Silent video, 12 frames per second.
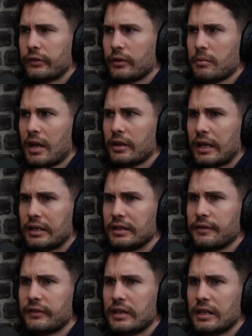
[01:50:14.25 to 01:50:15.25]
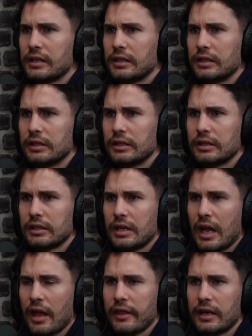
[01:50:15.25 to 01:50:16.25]
they're talking about like lifting and
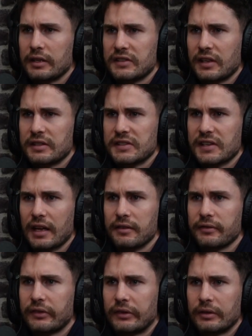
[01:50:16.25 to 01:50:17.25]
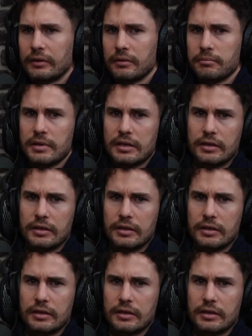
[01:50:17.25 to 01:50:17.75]
how that it's unsafe to,